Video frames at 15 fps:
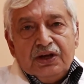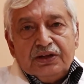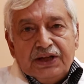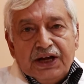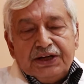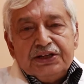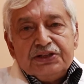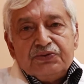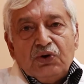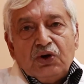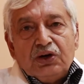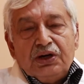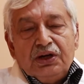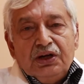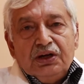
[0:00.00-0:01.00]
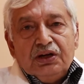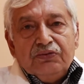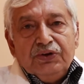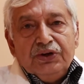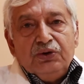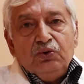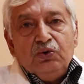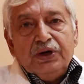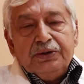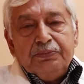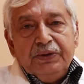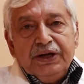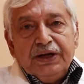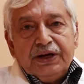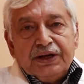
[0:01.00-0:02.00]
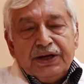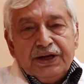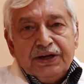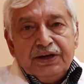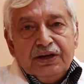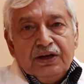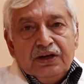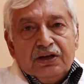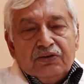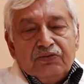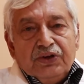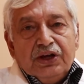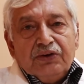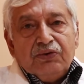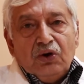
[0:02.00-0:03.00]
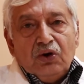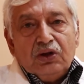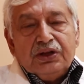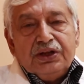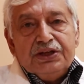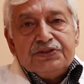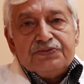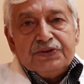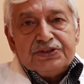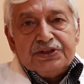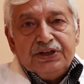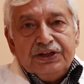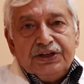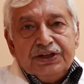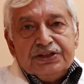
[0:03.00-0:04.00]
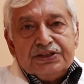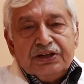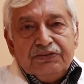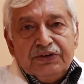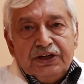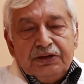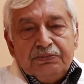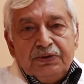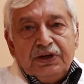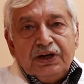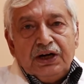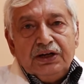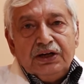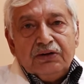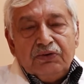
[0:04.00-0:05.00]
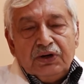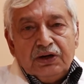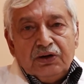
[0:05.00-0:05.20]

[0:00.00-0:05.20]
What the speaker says: That is what we do at BLK. We have all these facilities available under one